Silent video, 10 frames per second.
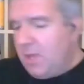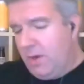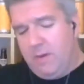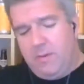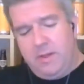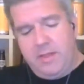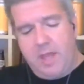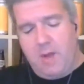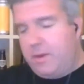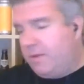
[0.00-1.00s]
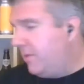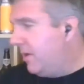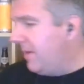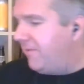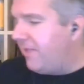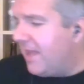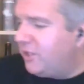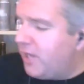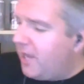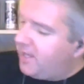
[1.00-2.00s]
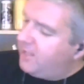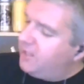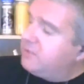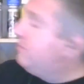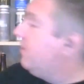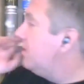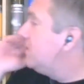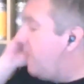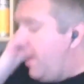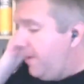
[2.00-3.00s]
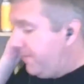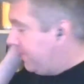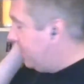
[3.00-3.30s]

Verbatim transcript: When I, the owner, when I went for the handshake and he just walked away,